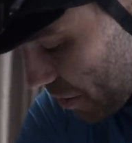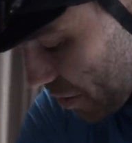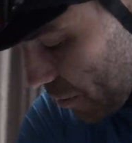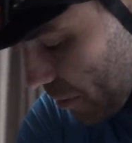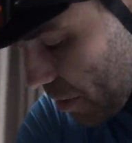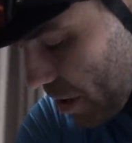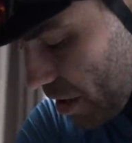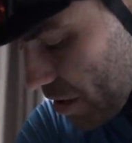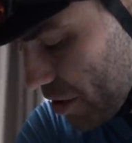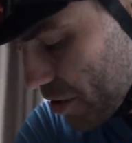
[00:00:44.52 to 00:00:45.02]
I think
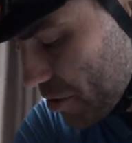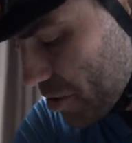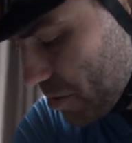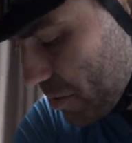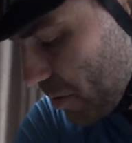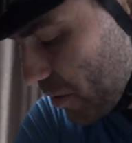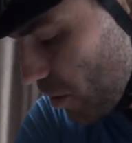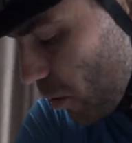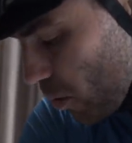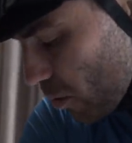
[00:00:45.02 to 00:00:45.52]
we're going to do
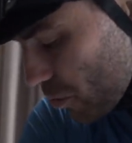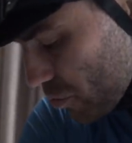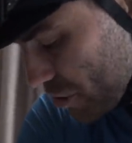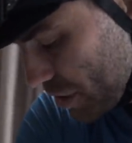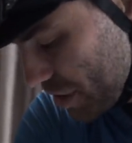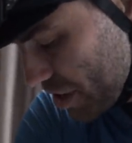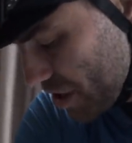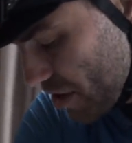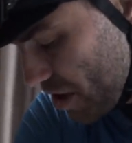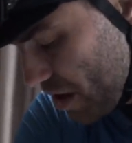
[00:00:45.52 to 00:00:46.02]
some
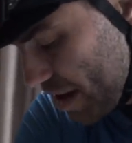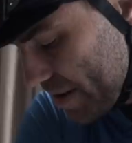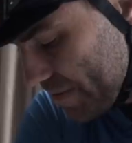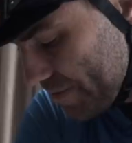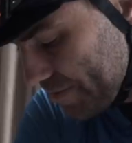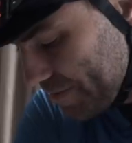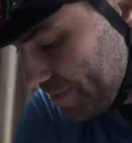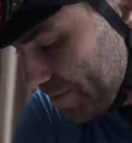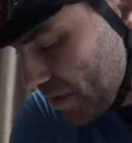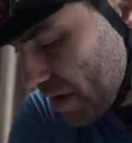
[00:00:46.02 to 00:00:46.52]
laundry tonight.
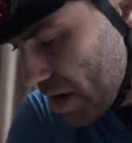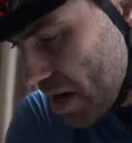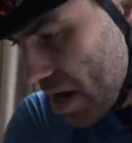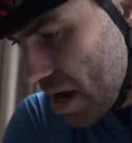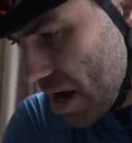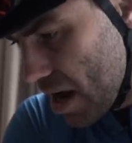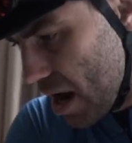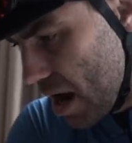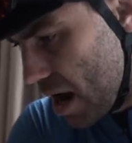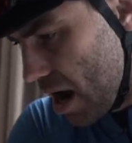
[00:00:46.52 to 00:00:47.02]

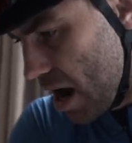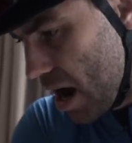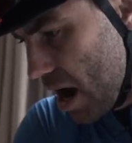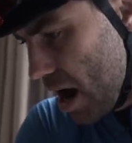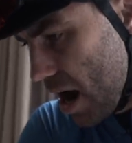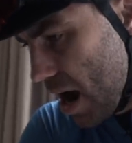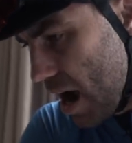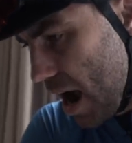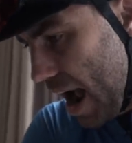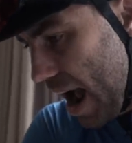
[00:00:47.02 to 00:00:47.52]

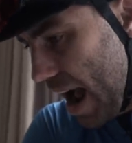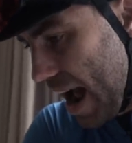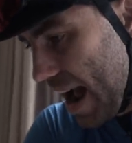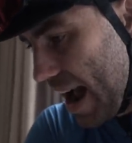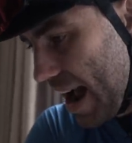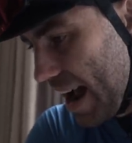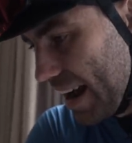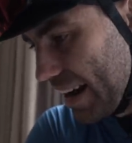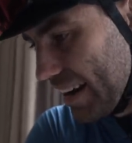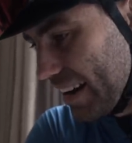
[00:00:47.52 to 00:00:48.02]
Uh,
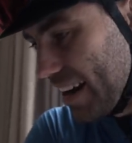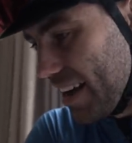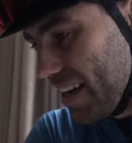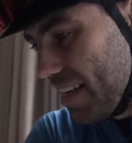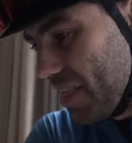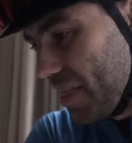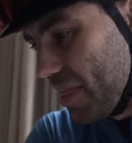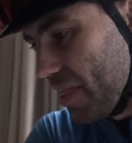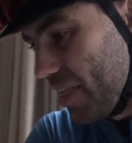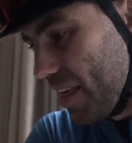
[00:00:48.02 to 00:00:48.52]
and
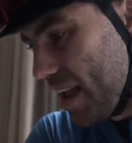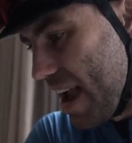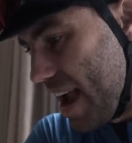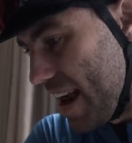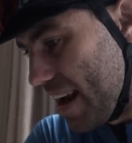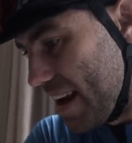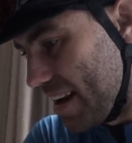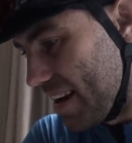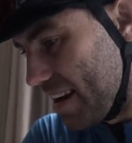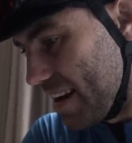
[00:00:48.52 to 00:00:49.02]

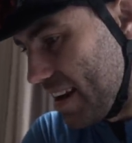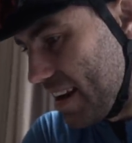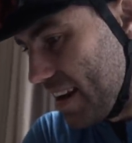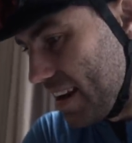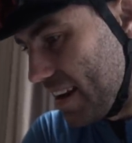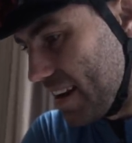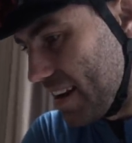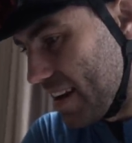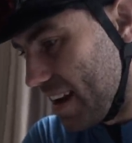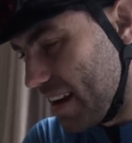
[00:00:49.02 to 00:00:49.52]
then it
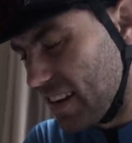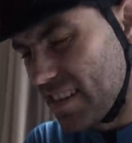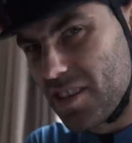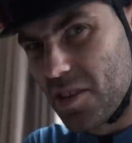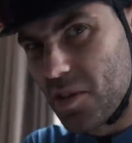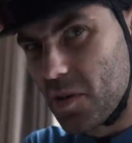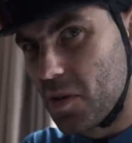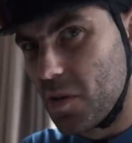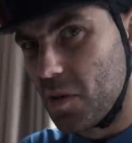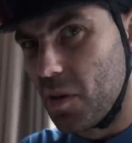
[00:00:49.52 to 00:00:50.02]
gets
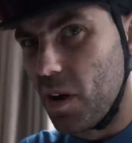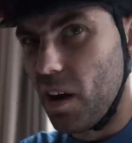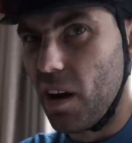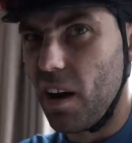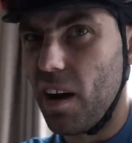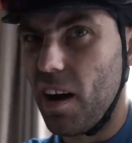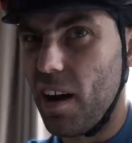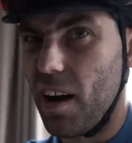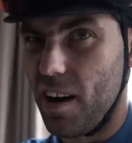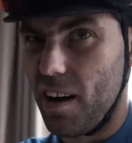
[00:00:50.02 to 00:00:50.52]
quite
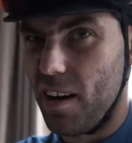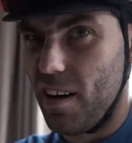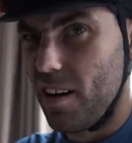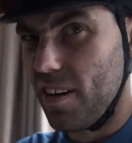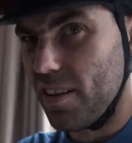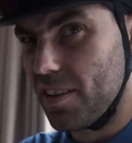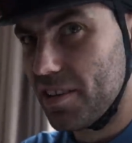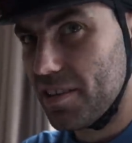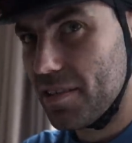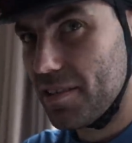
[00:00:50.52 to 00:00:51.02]
hard.
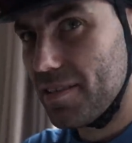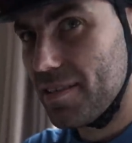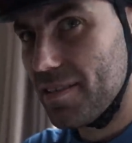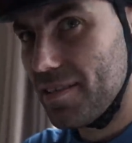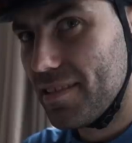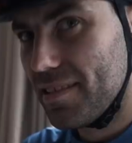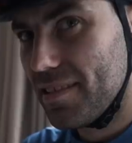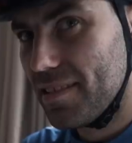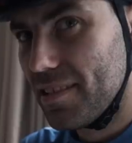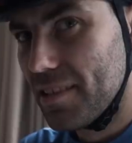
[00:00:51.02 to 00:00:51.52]

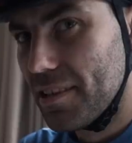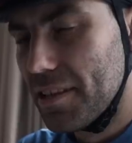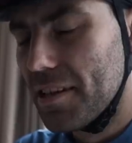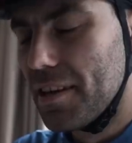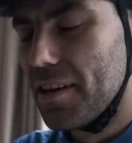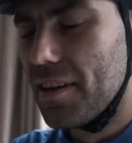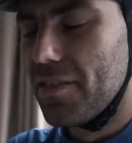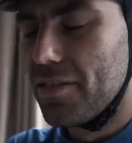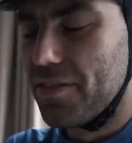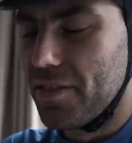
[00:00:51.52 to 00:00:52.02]

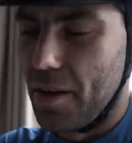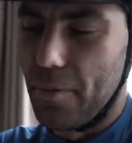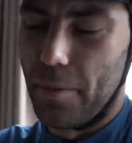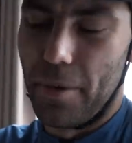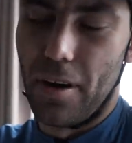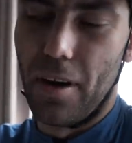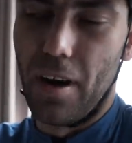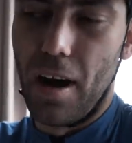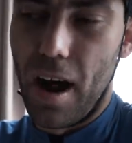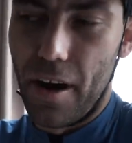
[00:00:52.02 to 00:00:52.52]
Then
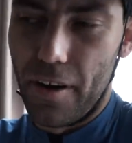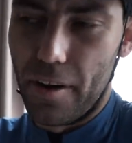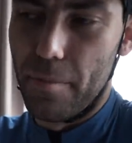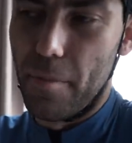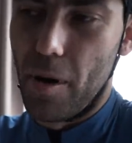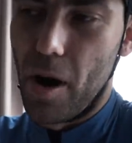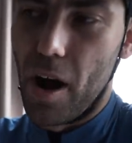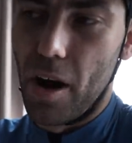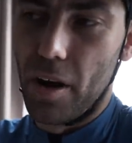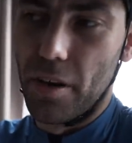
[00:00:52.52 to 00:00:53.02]
we got 100
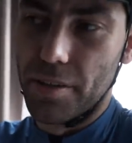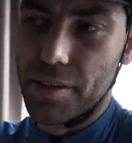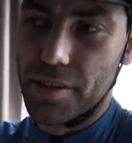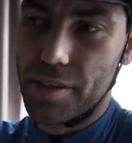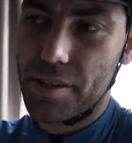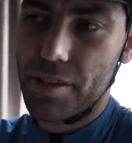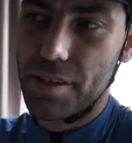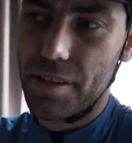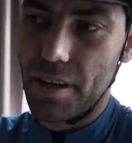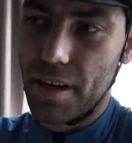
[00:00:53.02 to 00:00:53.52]

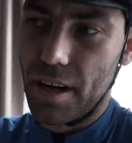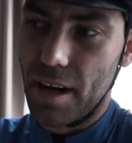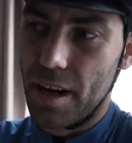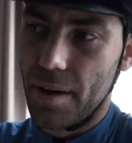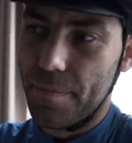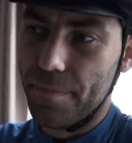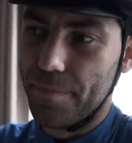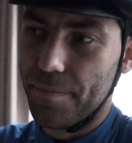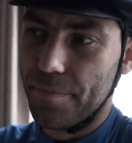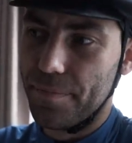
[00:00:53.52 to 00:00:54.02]
miles,
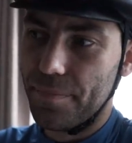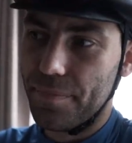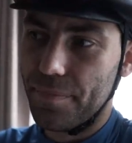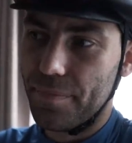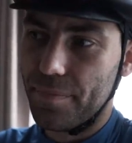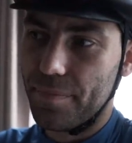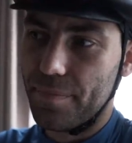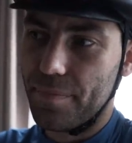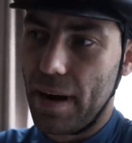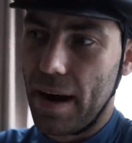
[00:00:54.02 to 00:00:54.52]
um,
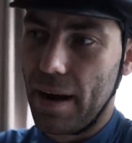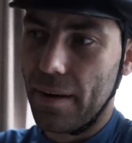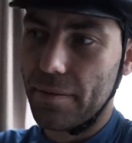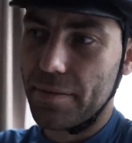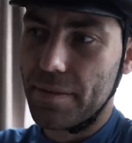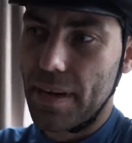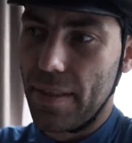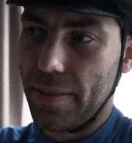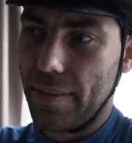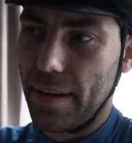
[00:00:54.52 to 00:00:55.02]

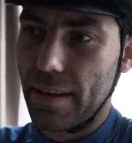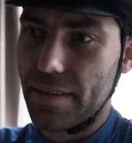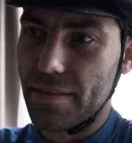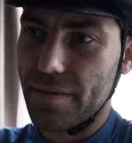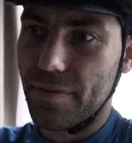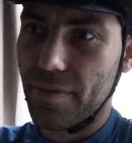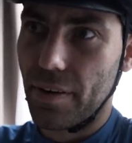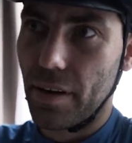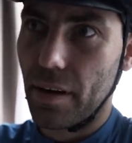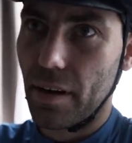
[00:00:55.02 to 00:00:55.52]
about
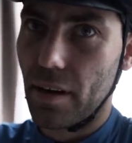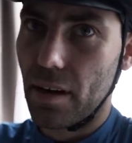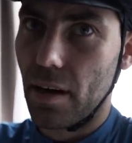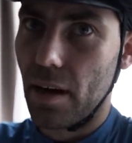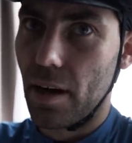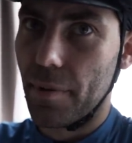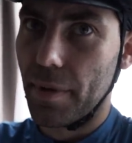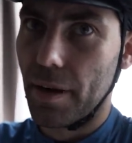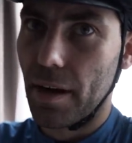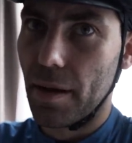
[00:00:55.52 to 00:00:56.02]
10,000 feet
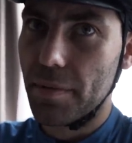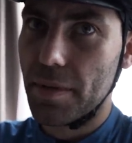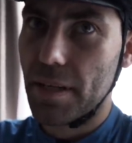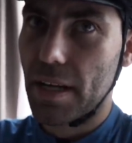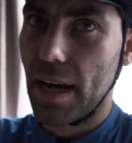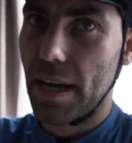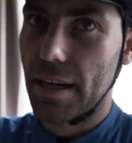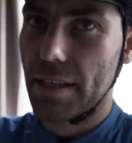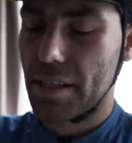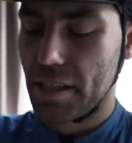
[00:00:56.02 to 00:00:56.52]
climbing up
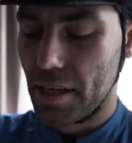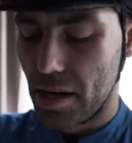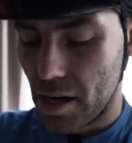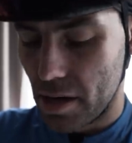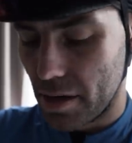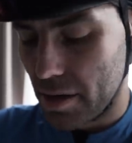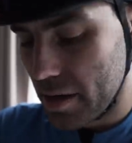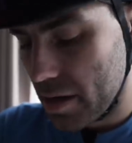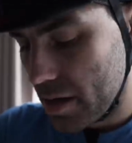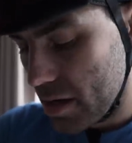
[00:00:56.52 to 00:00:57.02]
to
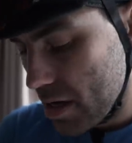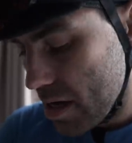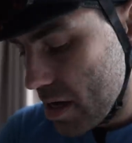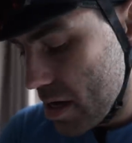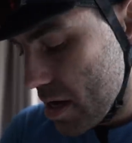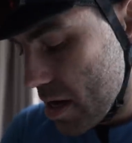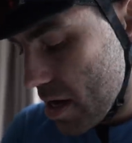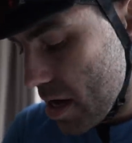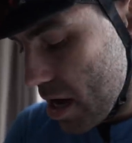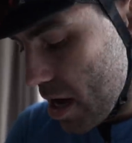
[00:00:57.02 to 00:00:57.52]
San.
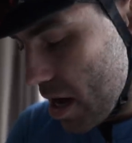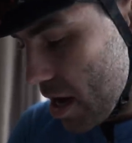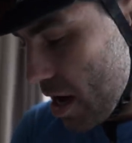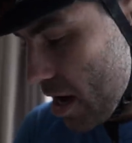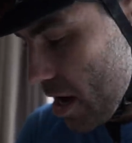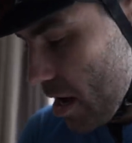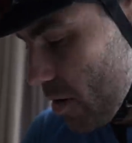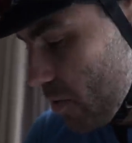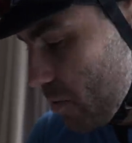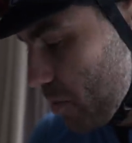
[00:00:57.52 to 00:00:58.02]

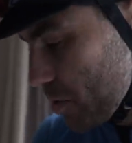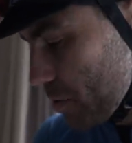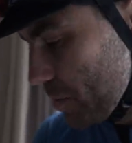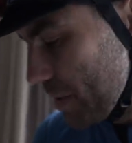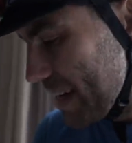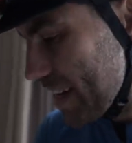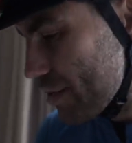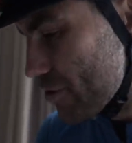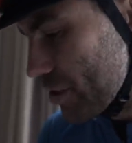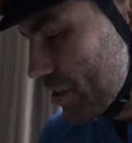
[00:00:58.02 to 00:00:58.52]
Uh, which
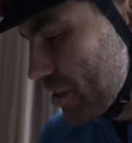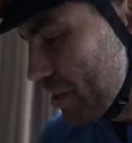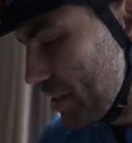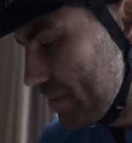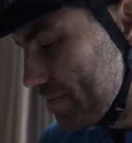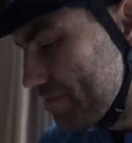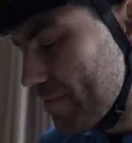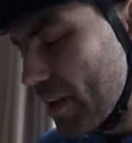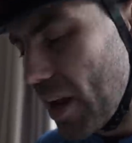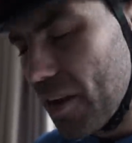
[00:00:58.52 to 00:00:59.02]
will be
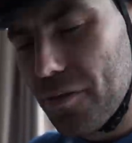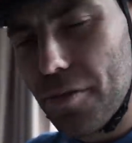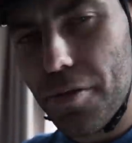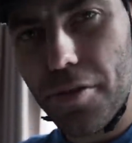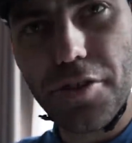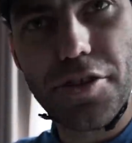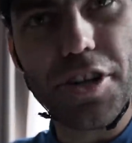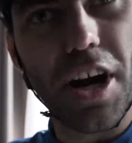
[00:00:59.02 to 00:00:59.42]
interesting through the